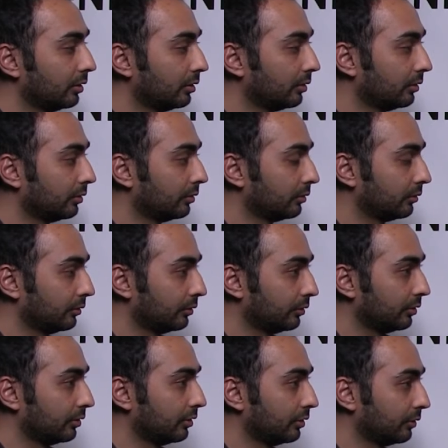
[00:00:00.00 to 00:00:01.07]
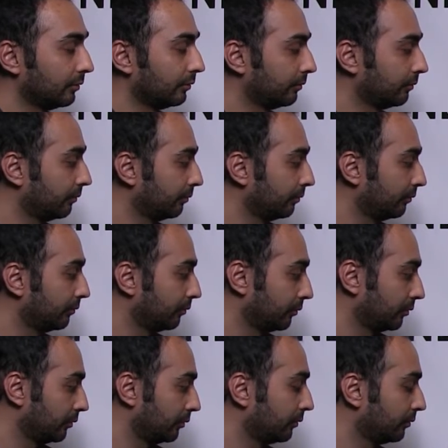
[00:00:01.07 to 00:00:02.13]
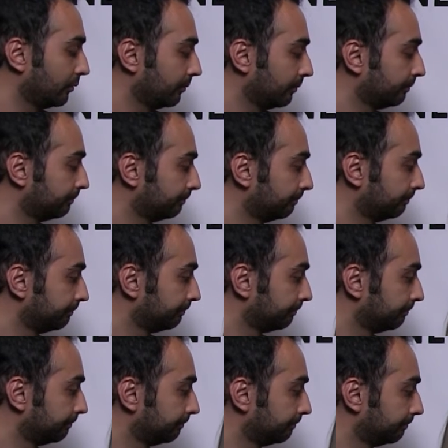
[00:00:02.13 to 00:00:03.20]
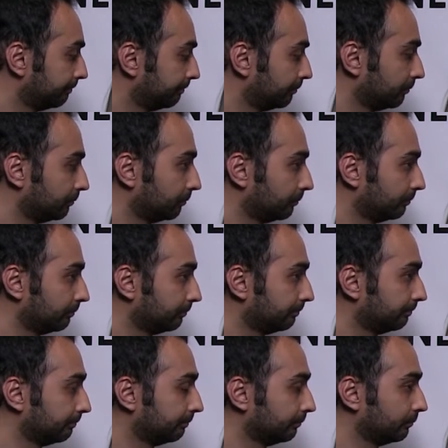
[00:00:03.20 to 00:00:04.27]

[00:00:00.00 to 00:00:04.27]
(silent)